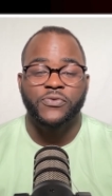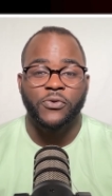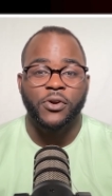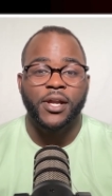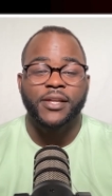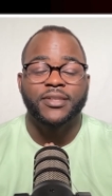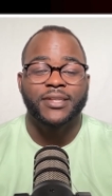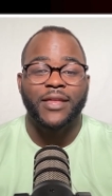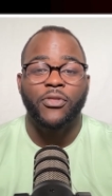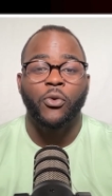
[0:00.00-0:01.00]
Fauria
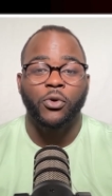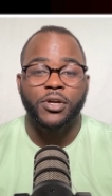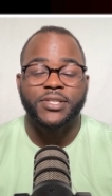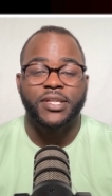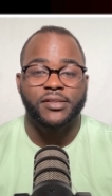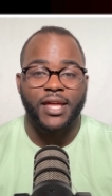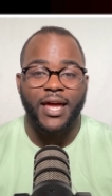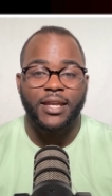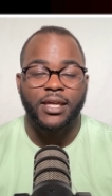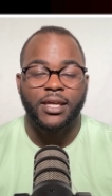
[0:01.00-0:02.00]
said the words he
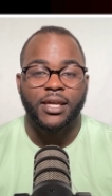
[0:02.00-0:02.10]
said,